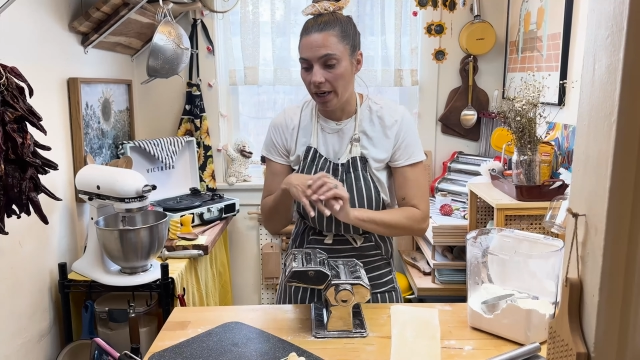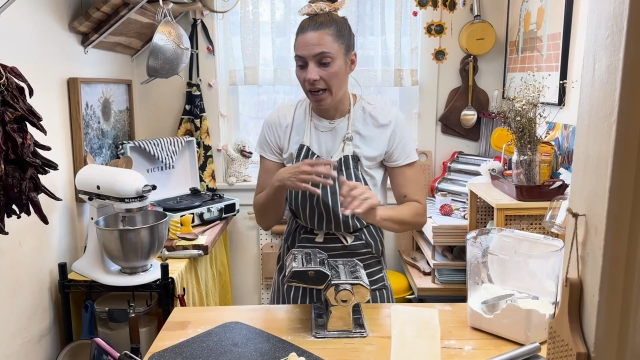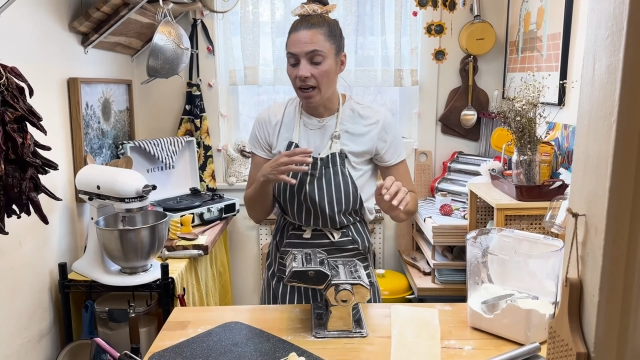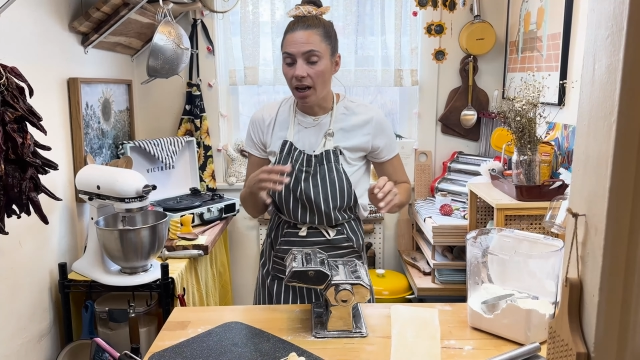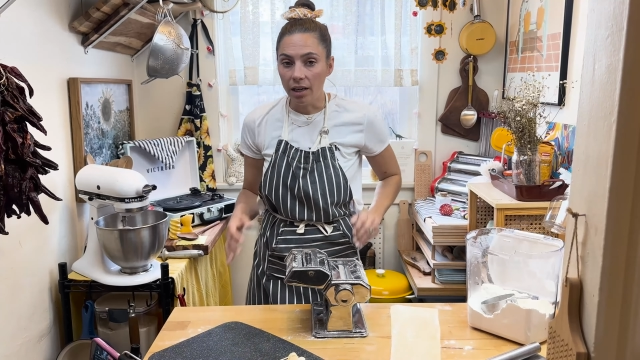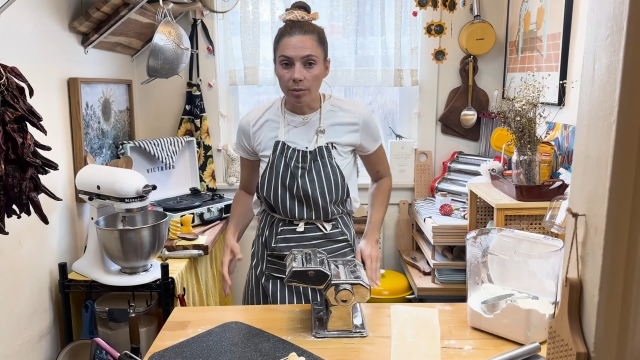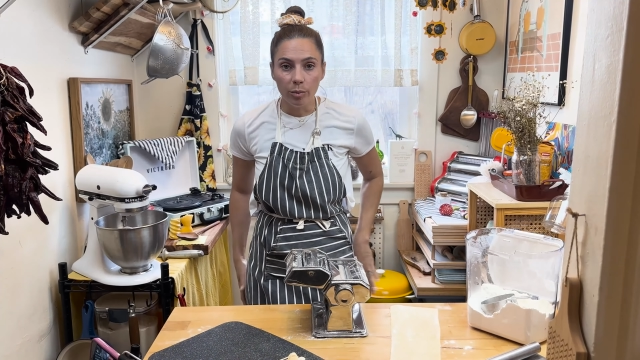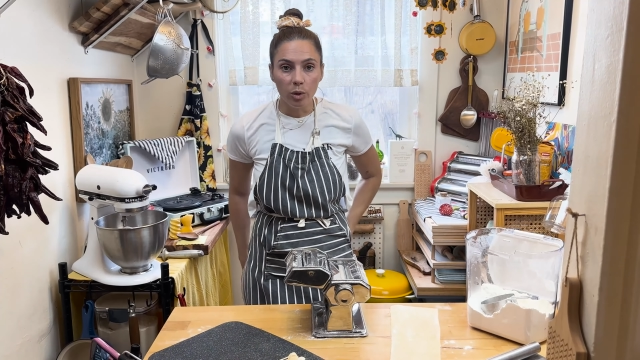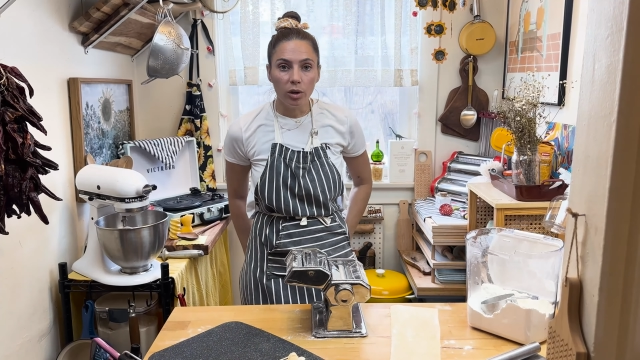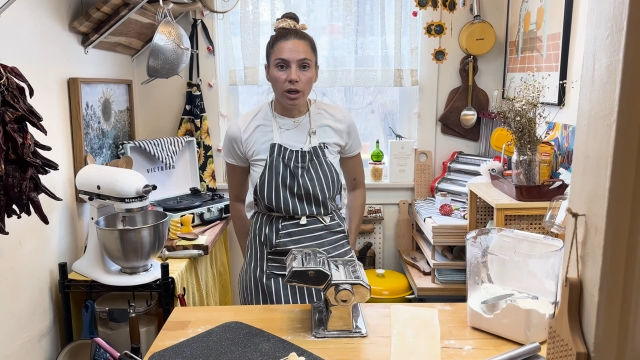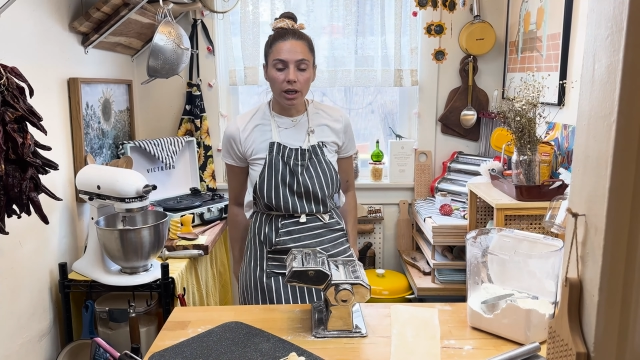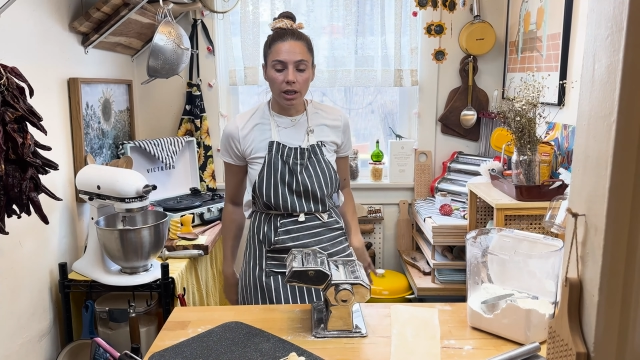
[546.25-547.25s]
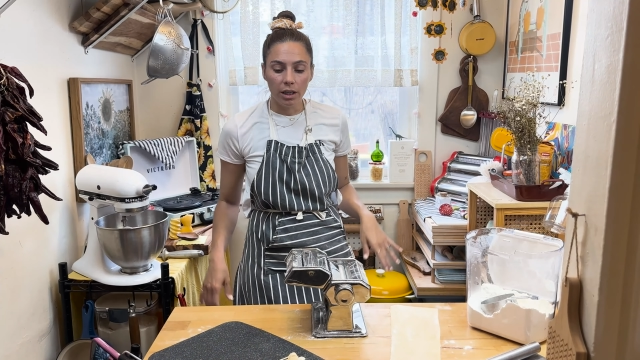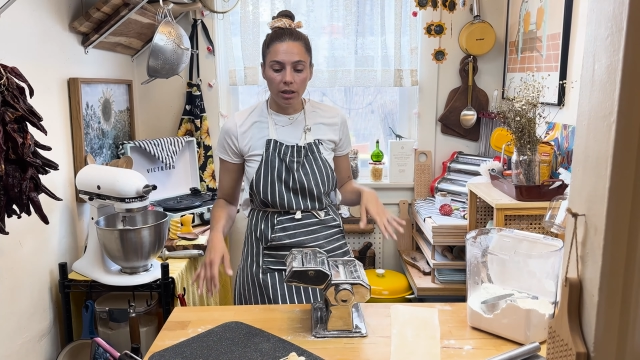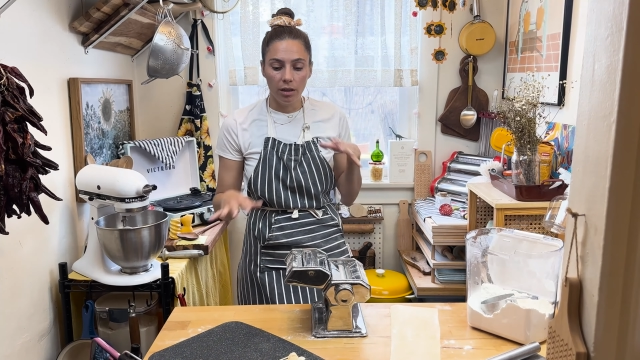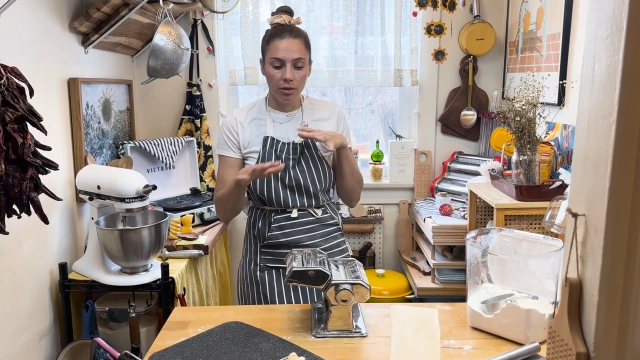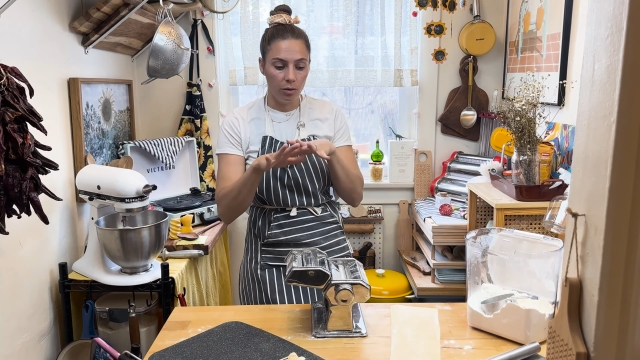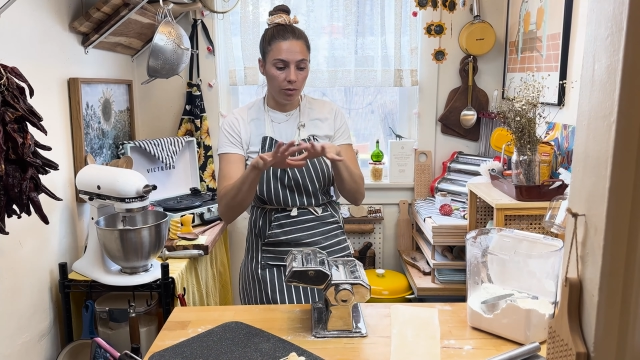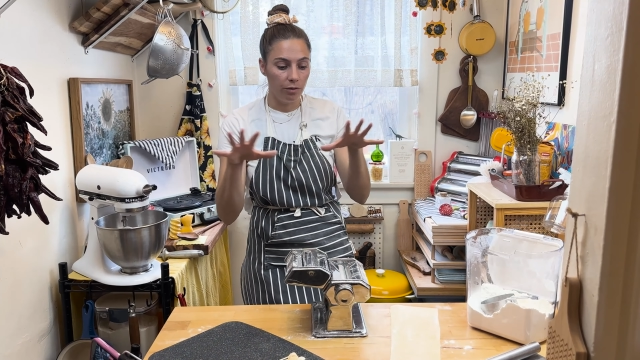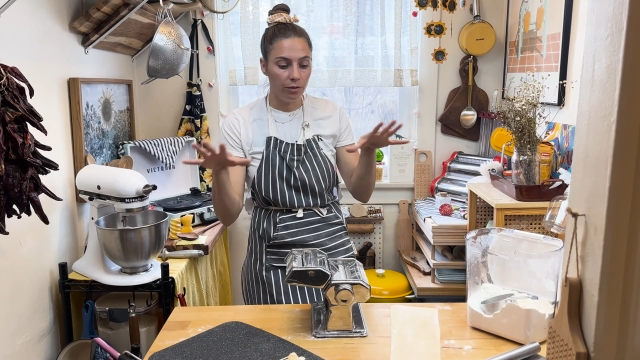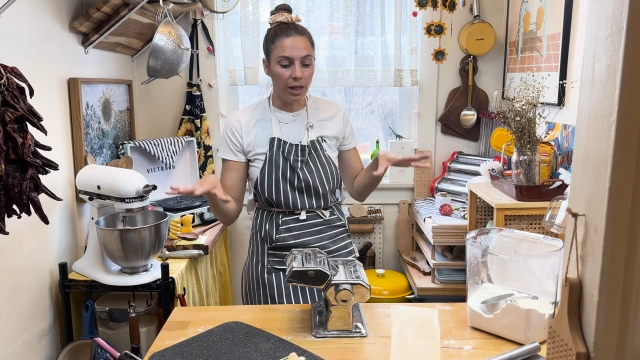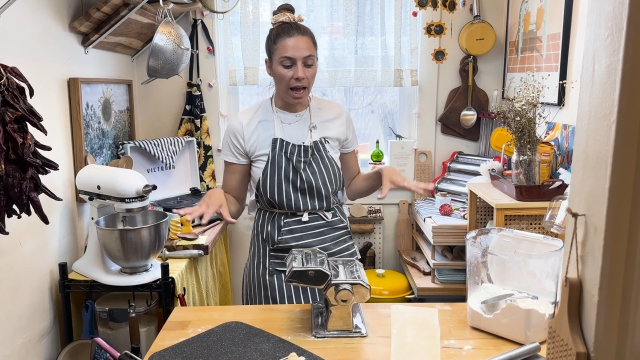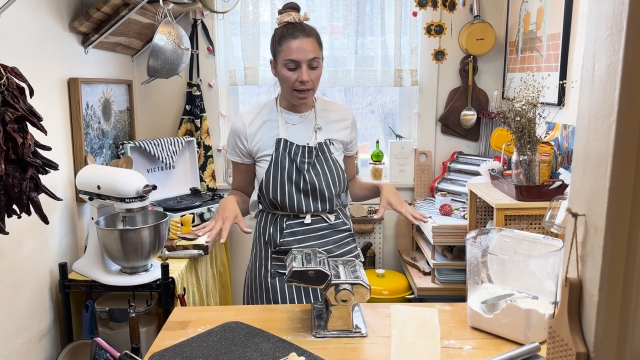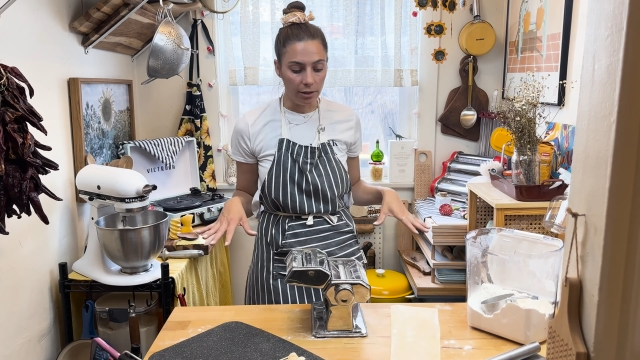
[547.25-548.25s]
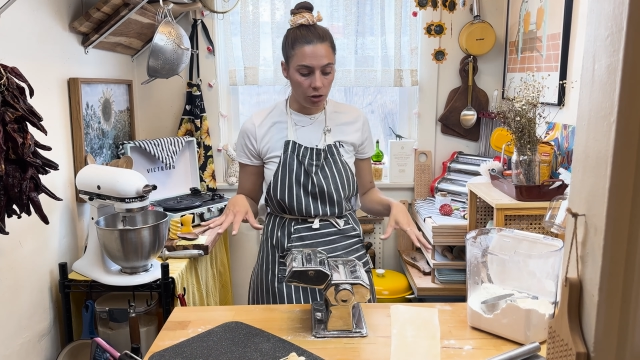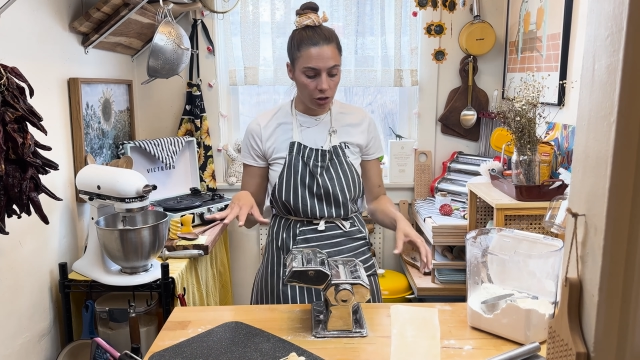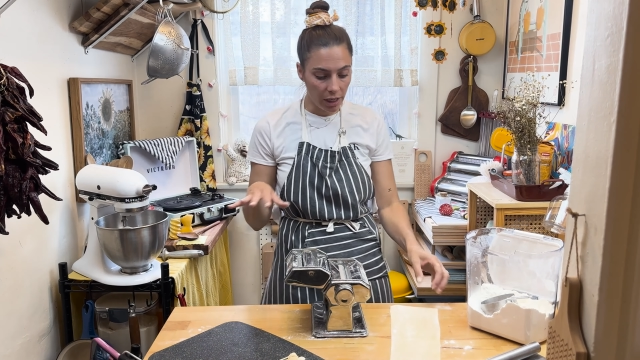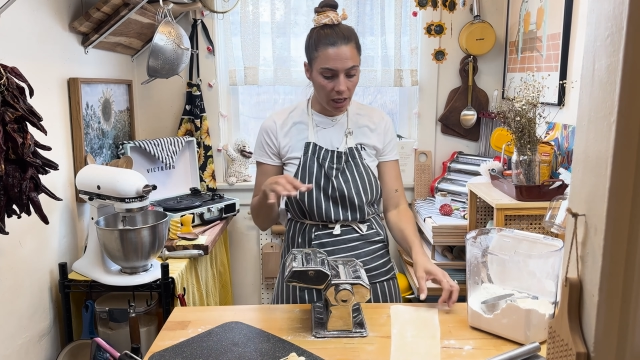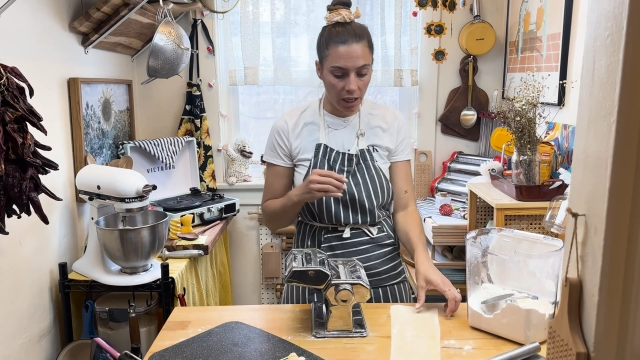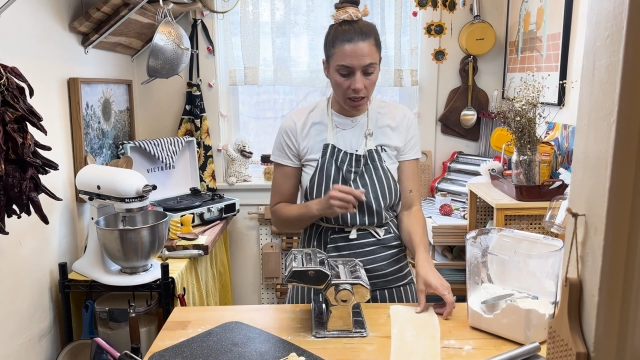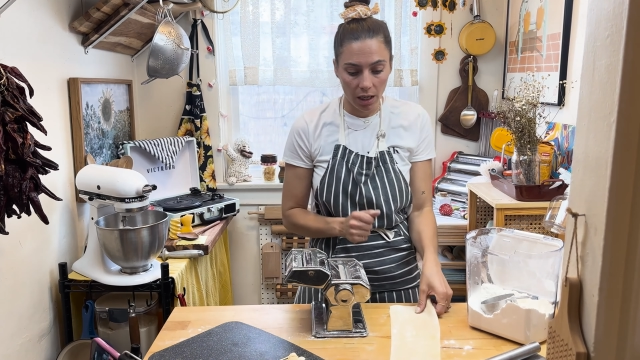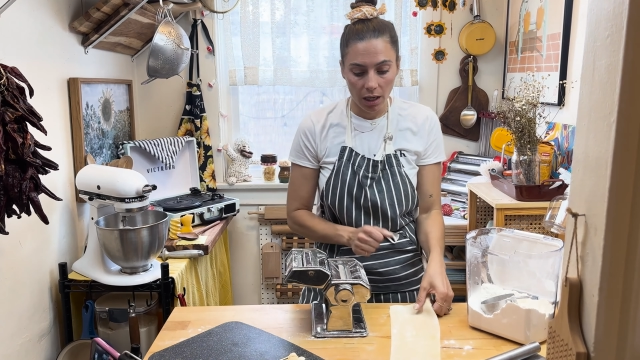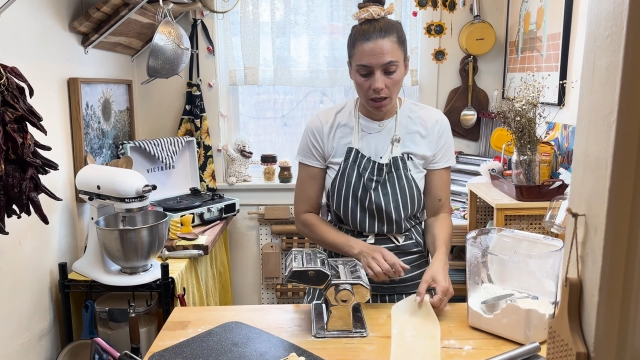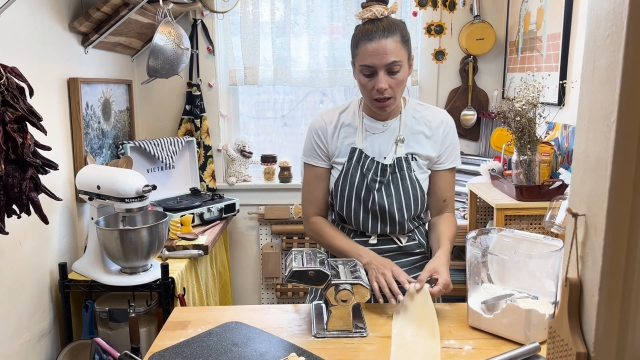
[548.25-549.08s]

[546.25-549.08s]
a cutting board, flat sheet,